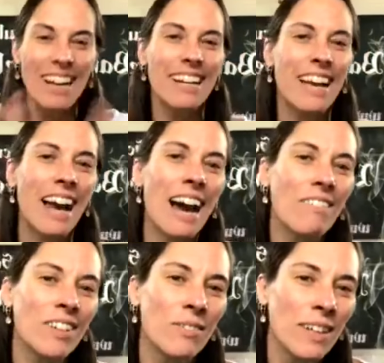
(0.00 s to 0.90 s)
Yeah, I
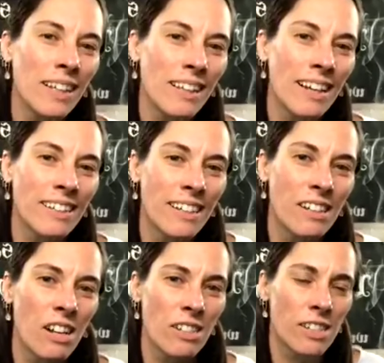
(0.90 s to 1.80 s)
would really like to
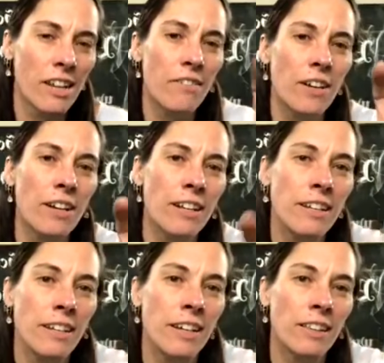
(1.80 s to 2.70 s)
see if you
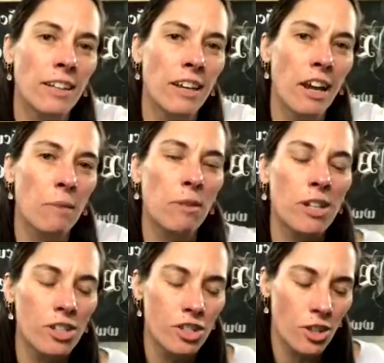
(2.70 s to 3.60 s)
can get the camera
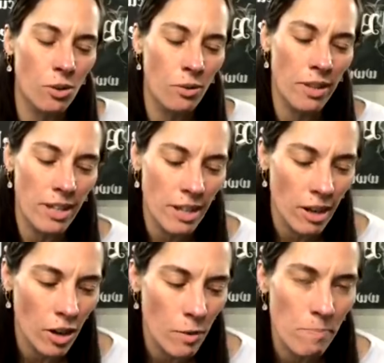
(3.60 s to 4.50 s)
to show the
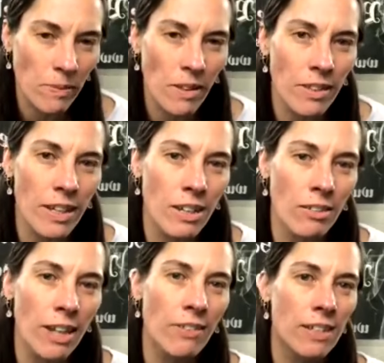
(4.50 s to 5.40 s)

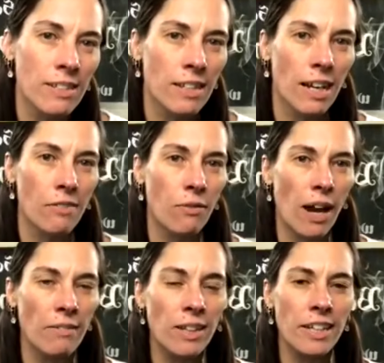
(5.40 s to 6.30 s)
engraving stuff.
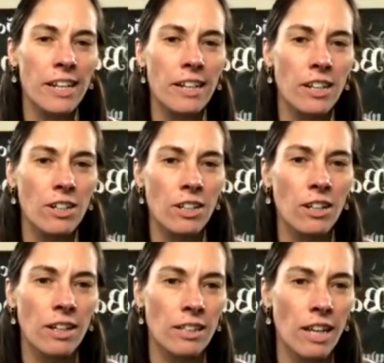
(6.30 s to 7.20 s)
I really didn't get a good
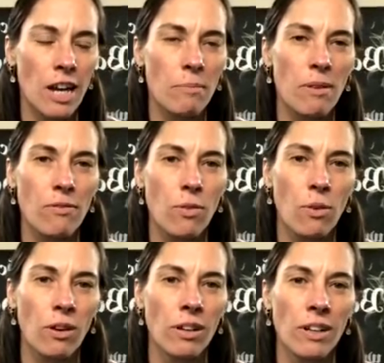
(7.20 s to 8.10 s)
look at that
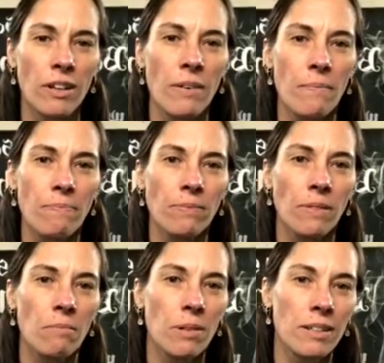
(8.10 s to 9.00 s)
before,
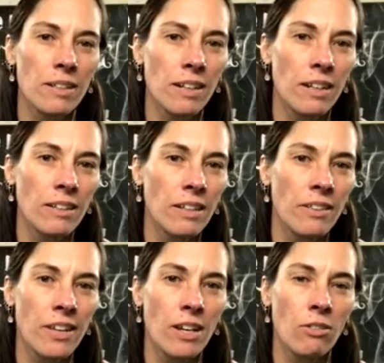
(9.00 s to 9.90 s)
but
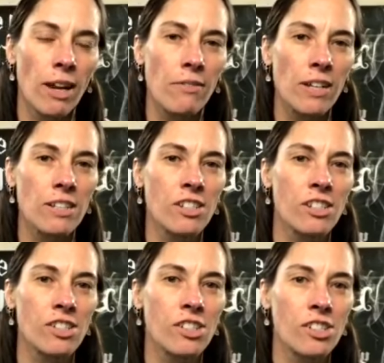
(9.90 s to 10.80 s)
the engraving is
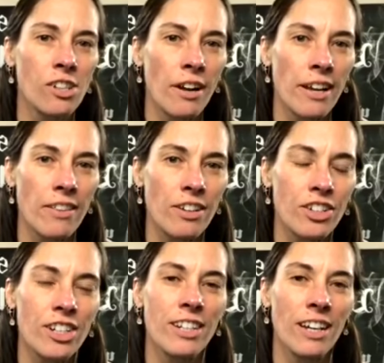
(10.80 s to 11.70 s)
just stunning that
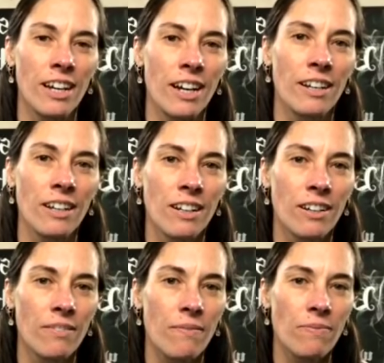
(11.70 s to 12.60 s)
she did.
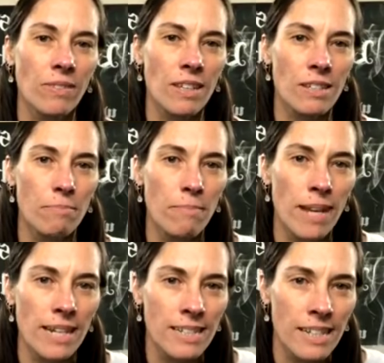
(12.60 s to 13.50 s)
Just
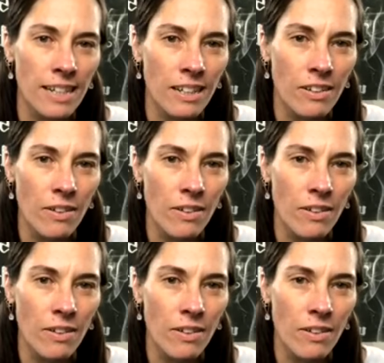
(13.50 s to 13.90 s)
amazing.